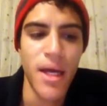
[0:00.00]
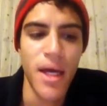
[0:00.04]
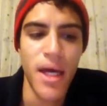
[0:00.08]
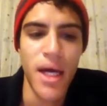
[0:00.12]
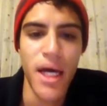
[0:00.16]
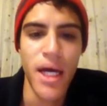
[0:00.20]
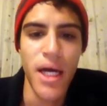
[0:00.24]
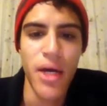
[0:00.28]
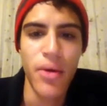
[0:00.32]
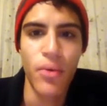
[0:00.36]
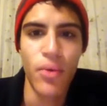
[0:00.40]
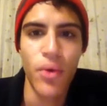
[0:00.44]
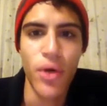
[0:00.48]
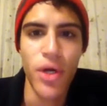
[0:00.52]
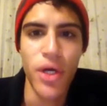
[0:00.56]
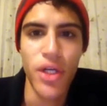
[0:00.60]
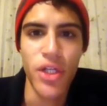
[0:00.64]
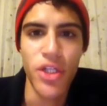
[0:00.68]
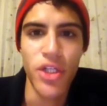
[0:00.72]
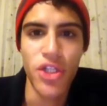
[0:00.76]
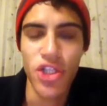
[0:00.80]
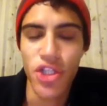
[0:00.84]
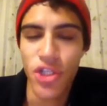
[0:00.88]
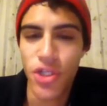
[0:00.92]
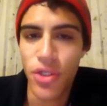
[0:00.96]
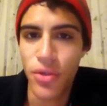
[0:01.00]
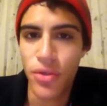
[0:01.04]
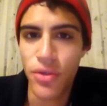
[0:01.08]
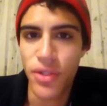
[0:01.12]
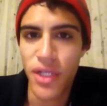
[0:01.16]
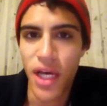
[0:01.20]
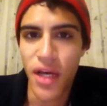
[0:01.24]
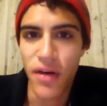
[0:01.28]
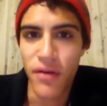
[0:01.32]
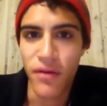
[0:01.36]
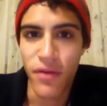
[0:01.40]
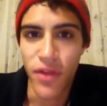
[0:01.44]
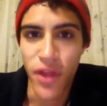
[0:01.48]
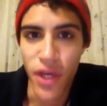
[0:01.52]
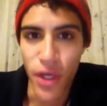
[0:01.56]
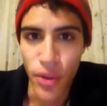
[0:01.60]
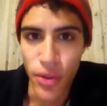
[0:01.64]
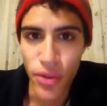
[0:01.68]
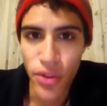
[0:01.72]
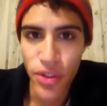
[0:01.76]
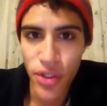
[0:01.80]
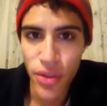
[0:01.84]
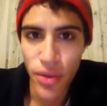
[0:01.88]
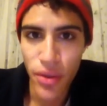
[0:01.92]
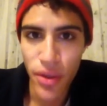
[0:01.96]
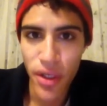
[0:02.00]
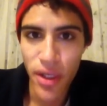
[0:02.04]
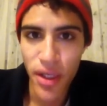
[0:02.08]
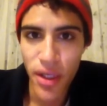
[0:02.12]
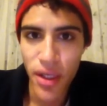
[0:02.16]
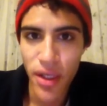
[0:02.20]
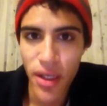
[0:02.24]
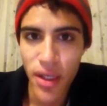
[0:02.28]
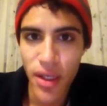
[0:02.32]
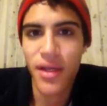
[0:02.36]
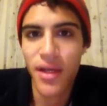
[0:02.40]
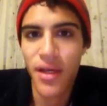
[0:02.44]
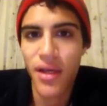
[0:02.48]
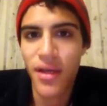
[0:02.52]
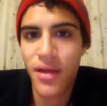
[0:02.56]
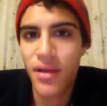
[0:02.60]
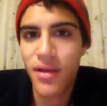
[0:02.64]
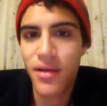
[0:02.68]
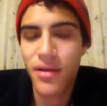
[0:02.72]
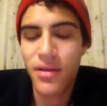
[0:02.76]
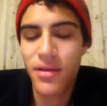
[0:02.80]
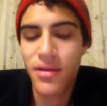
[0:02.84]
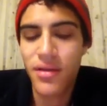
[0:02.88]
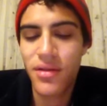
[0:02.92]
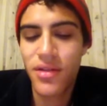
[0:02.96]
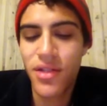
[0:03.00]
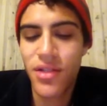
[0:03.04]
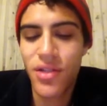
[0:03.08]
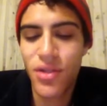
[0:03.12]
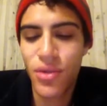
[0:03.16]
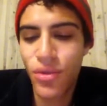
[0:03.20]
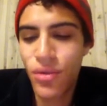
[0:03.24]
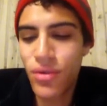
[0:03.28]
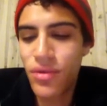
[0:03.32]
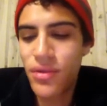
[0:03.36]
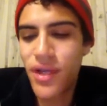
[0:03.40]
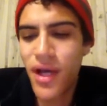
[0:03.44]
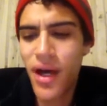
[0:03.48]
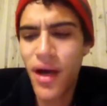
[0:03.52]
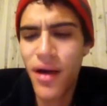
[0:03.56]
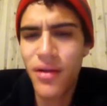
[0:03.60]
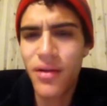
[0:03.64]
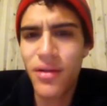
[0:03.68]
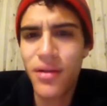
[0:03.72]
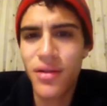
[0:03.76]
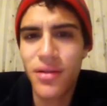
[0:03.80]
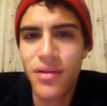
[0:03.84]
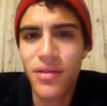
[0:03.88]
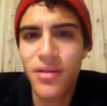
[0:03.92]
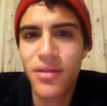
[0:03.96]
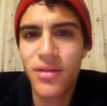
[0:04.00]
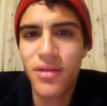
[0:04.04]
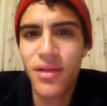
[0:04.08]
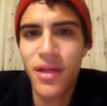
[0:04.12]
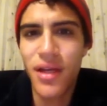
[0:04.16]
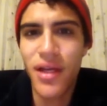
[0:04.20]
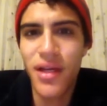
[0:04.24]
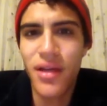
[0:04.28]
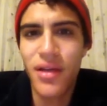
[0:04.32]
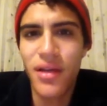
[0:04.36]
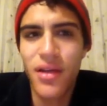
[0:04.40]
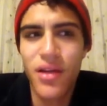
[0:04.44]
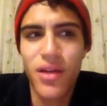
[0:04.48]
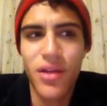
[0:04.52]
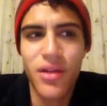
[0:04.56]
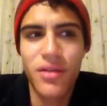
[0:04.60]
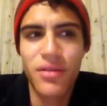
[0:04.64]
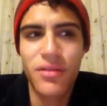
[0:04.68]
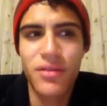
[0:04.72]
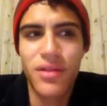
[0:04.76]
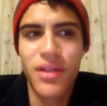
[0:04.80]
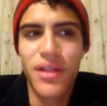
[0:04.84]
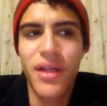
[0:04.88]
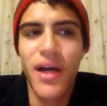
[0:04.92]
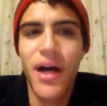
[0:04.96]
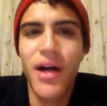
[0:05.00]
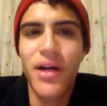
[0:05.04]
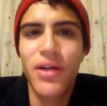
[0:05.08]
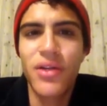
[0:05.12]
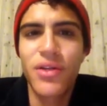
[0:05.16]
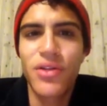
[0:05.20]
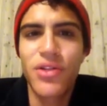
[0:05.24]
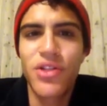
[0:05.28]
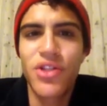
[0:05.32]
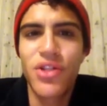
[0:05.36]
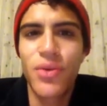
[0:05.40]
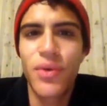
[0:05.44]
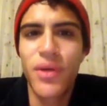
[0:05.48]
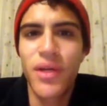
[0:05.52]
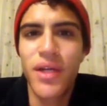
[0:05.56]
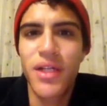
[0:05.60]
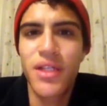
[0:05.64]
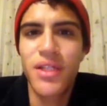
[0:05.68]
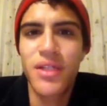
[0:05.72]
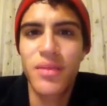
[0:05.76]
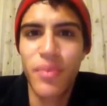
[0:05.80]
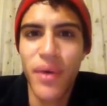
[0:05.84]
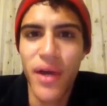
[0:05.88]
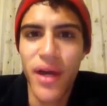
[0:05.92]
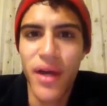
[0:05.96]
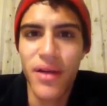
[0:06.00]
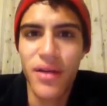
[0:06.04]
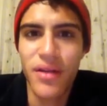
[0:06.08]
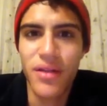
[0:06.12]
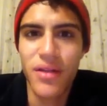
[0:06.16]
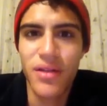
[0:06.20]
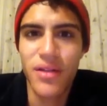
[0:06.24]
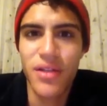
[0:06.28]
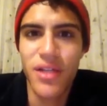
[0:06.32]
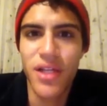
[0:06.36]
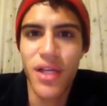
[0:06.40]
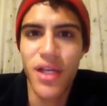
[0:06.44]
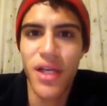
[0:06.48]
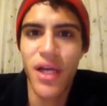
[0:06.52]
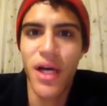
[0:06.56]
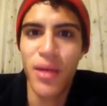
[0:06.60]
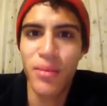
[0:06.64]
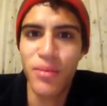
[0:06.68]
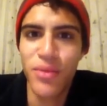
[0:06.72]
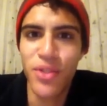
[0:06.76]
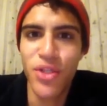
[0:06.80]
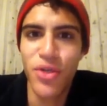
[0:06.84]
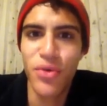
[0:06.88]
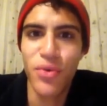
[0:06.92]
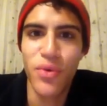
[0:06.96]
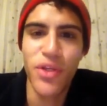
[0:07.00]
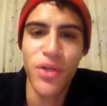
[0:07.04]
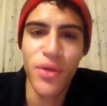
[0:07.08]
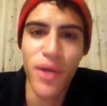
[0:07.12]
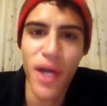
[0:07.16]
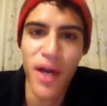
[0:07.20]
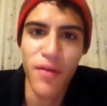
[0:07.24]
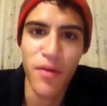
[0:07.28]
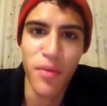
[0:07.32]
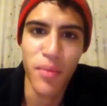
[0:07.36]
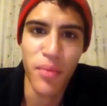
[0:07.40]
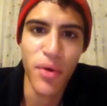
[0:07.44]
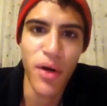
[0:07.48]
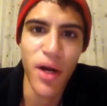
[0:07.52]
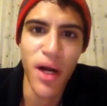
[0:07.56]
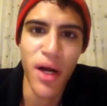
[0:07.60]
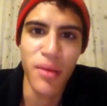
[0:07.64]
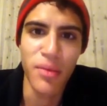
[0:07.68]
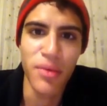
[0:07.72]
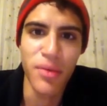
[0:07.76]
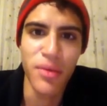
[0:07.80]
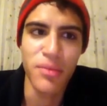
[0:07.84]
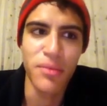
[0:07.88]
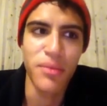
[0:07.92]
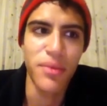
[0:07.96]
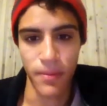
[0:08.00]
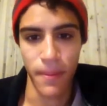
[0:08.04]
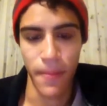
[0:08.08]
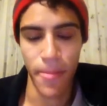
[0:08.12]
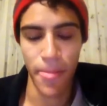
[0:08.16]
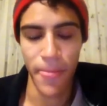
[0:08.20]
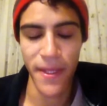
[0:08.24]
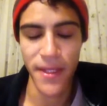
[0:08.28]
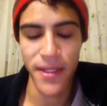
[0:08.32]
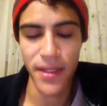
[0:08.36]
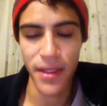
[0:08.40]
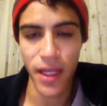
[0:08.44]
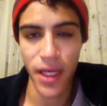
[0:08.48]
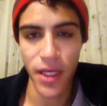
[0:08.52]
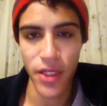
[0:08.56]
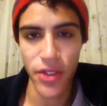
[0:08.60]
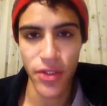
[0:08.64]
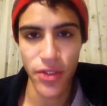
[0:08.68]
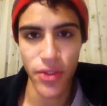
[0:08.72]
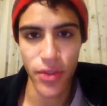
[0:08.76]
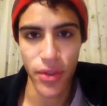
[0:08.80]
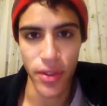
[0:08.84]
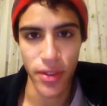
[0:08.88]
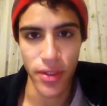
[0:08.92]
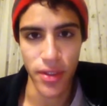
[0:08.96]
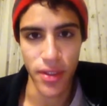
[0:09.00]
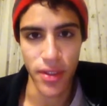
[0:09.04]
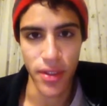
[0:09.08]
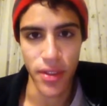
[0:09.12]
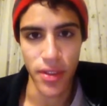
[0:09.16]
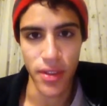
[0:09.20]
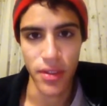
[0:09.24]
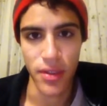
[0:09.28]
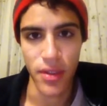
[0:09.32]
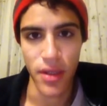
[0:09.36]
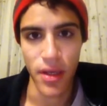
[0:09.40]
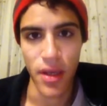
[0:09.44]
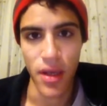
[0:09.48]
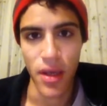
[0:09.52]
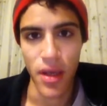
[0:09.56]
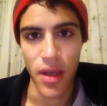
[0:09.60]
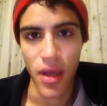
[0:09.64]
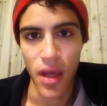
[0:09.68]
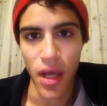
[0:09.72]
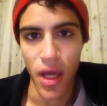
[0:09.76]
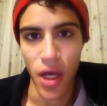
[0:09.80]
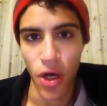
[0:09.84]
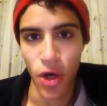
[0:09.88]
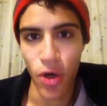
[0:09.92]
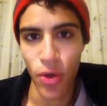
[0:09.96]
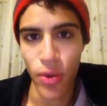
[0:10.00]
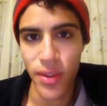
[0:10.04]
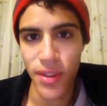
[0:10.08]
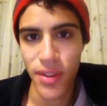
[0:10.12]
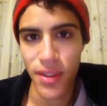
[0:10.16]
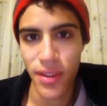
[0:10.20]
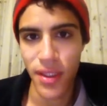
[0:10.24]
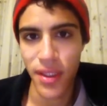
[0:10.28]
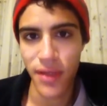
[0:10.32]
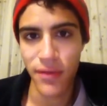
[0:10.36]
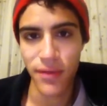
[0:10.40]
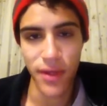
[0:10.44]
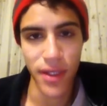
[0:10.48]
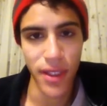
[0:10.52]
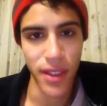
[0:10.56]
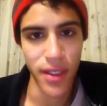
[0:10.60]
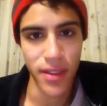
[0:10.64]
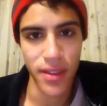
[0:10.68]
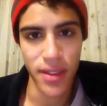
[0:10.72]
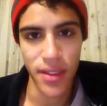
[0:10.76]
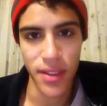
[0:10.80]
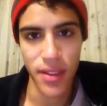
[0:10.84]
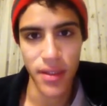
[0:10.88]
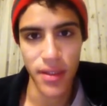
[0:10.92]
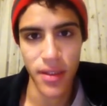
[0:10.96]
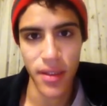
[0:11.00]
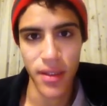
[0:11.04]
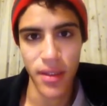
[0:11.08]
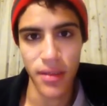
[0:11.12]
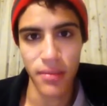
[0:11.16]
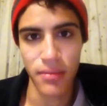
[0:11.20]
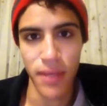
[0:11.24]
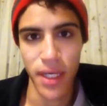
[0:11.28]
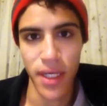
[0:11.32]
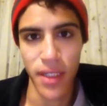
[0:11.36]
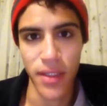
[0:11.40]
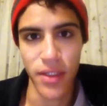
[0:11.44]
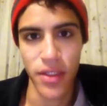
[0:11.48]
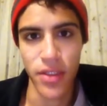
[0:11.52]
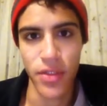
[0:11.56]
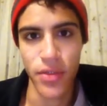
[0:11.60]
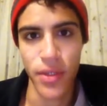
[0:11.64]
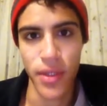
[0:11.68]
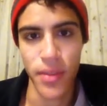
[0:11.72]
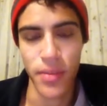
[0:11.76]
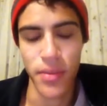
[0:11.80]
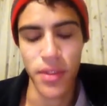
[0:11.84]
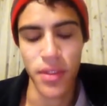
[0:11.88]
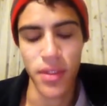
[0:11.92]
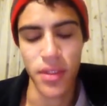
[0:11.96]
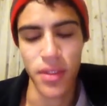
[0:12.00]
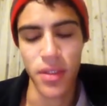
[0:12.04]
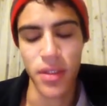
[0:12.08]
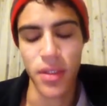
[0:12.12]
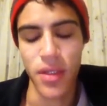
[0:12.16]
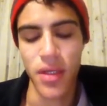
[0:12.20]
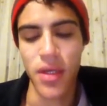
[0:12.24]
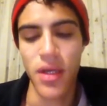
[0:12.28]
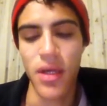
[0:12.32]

I would choose out of those three, like, just cool doctors, like the doctors you would expect to come to when you have a problem. There's a lot of sources. I always leave links in my description,